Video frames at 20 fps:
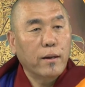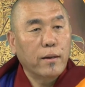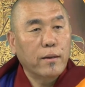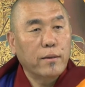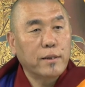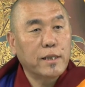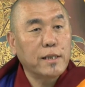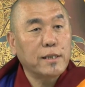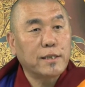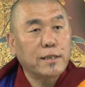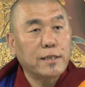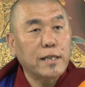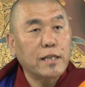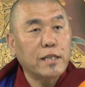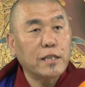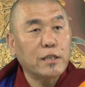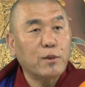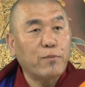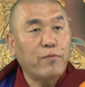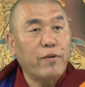
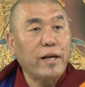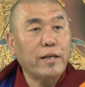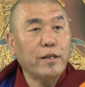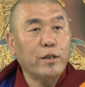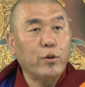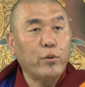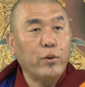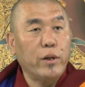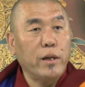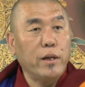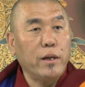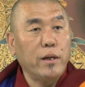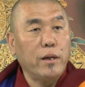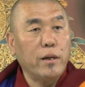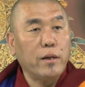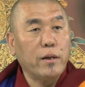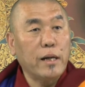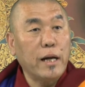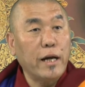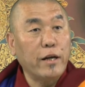
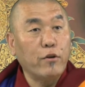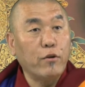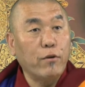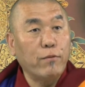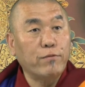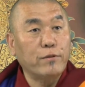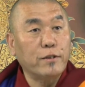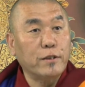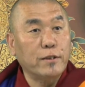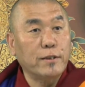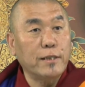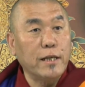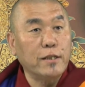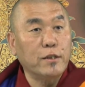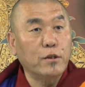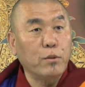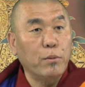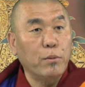dissatisfactory kind of sense of